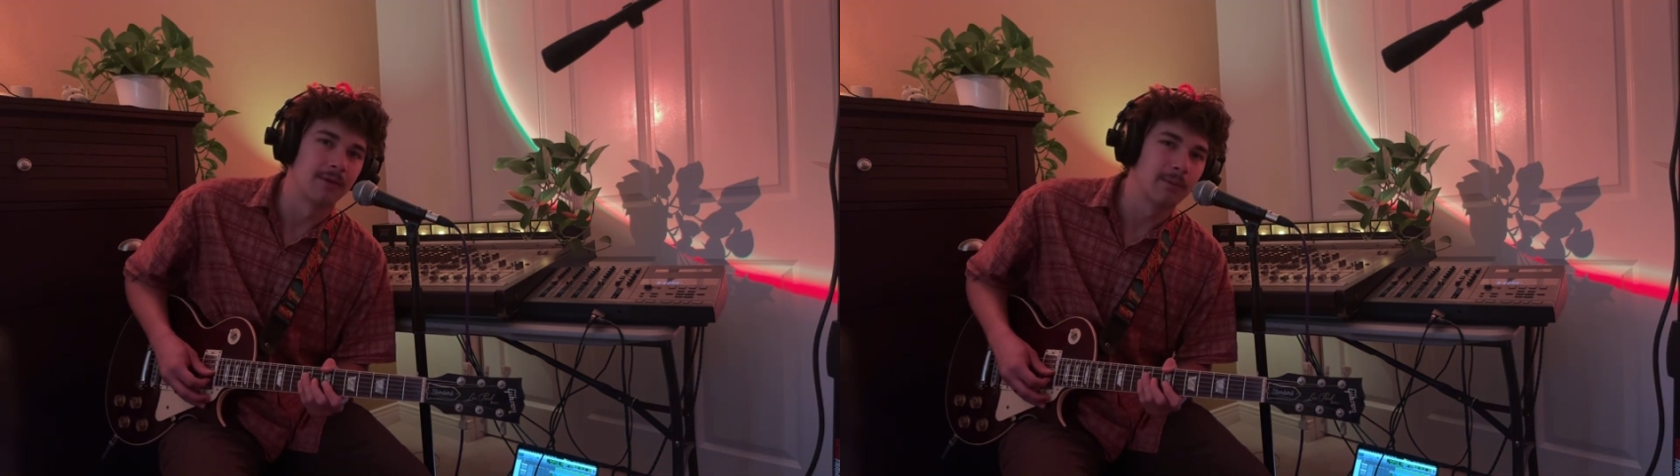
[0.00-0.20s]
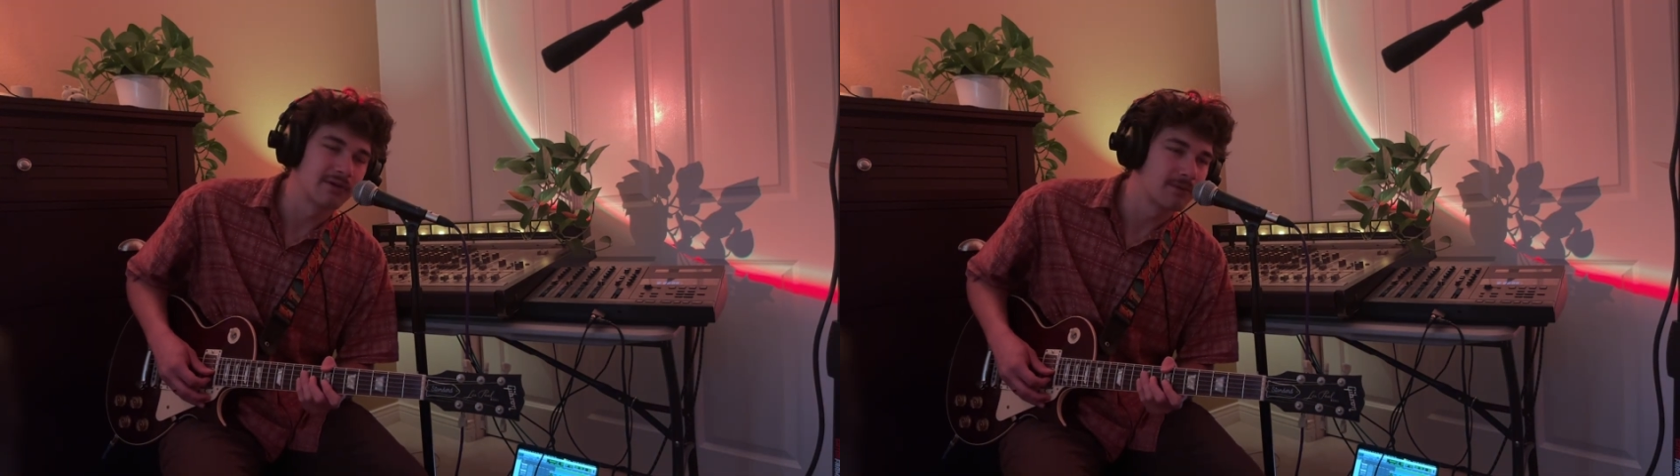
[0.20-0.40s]

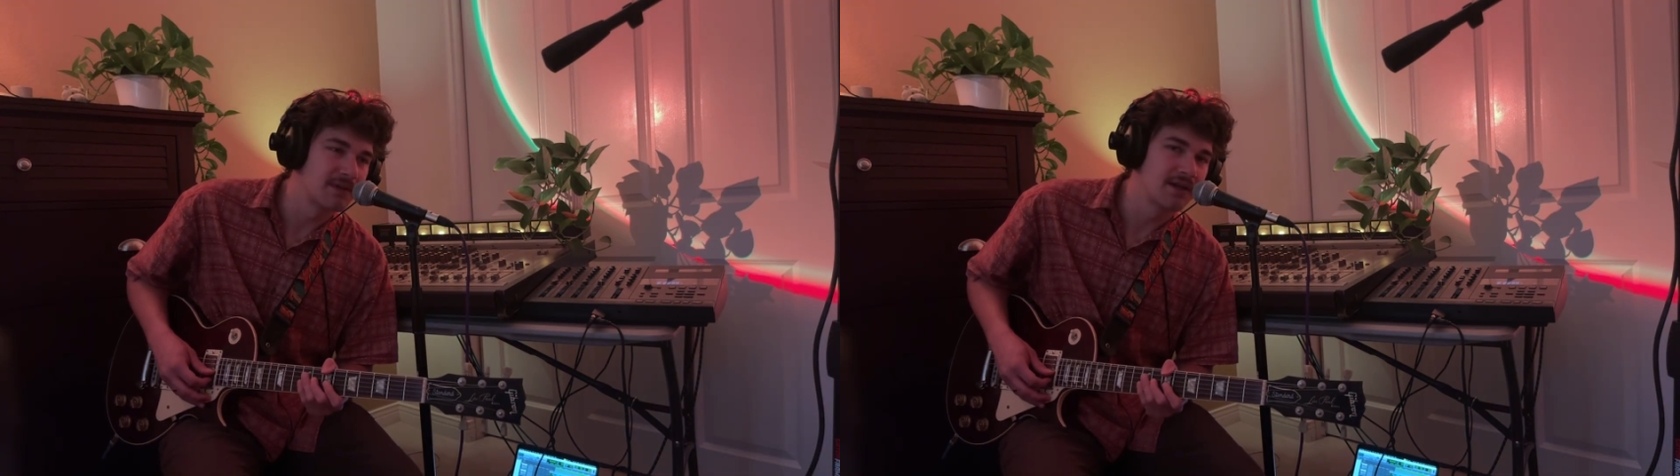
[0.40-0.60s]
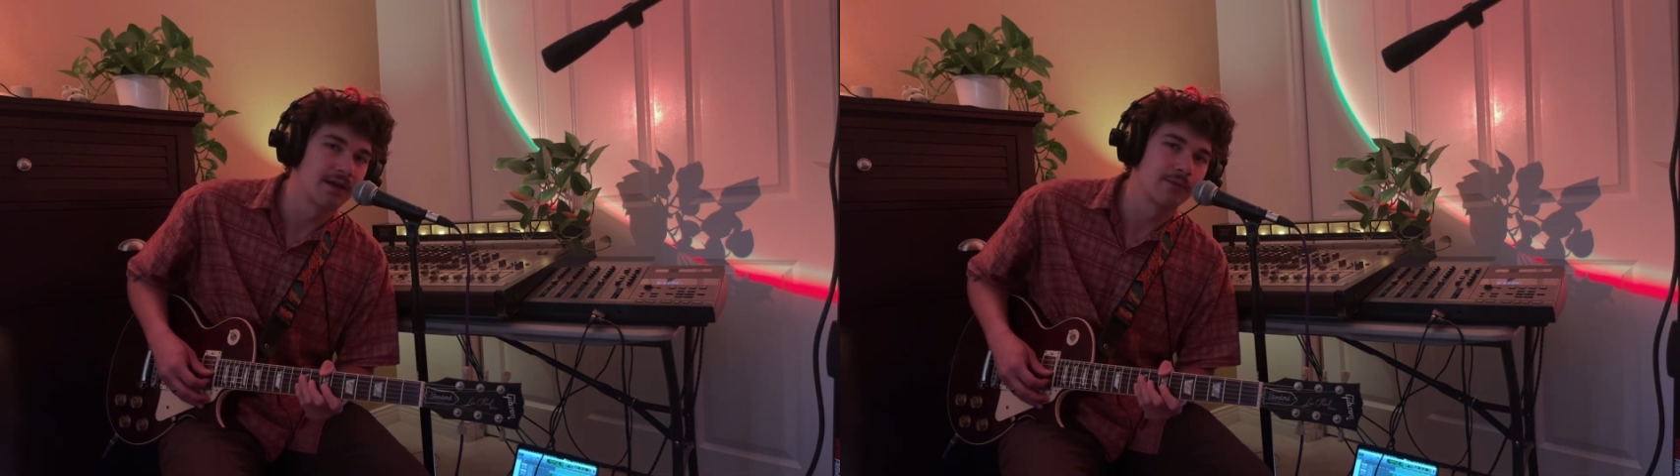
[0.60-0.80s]
want it to be
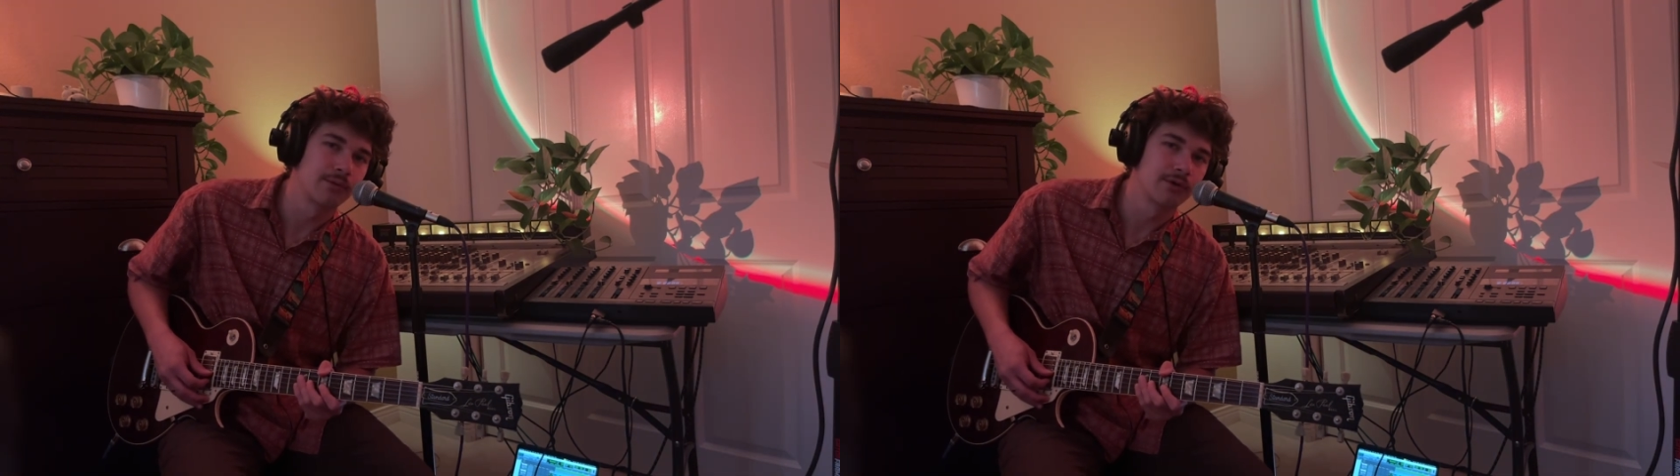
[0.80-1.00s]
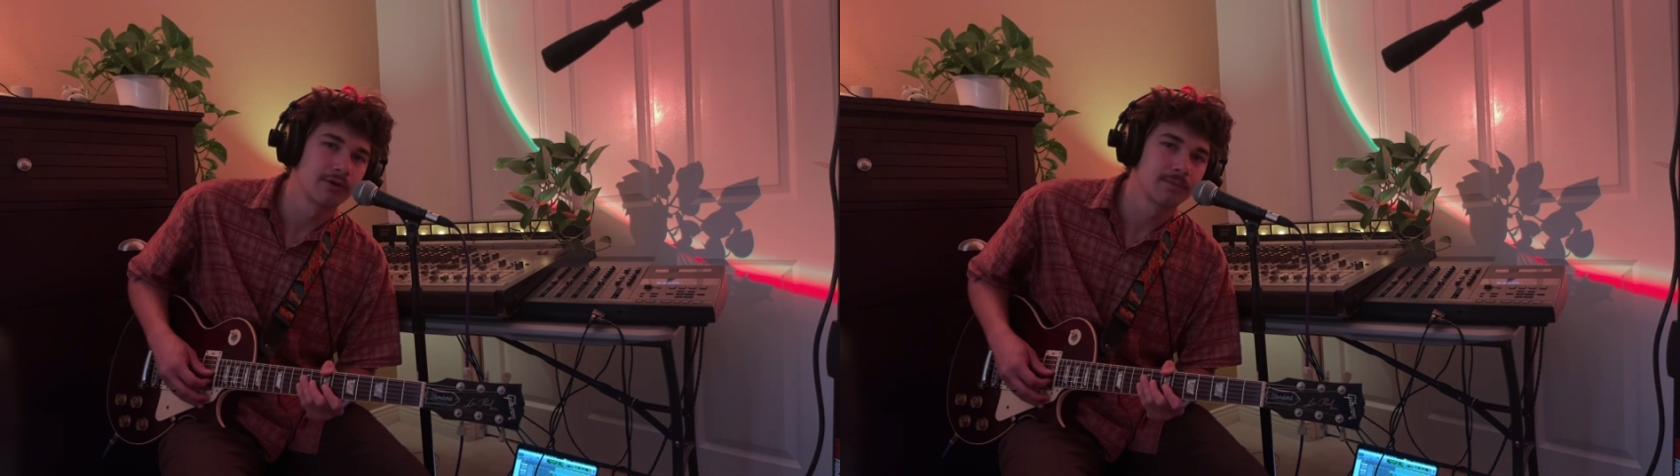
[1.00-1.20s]
kind of
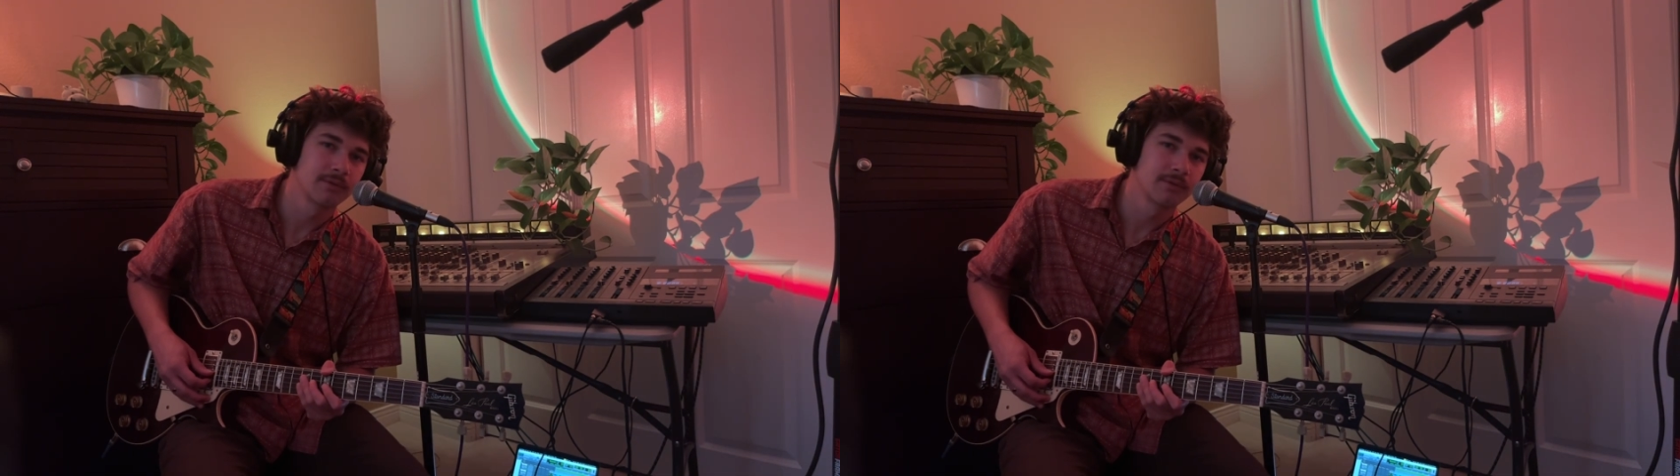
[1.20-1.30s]
warm,